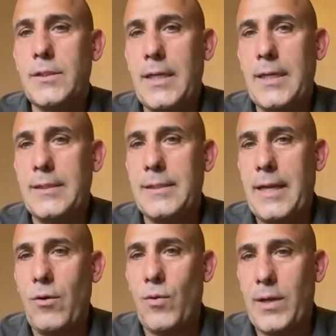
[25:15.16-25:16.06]
and
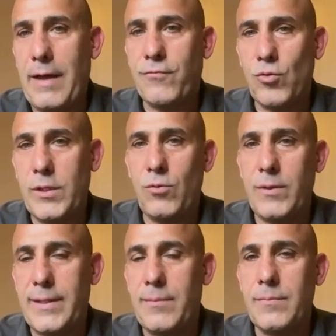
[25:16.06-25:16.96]
we'll have to deal
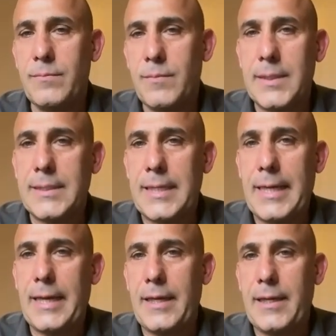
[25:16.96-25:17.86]
with them, but
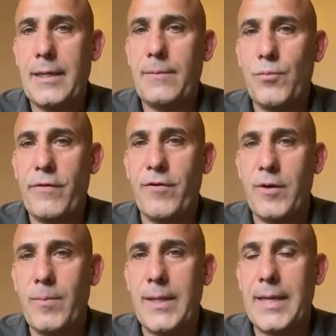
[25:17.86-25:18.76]

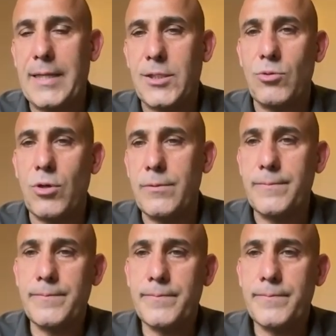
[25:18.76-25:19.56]
preferably later on.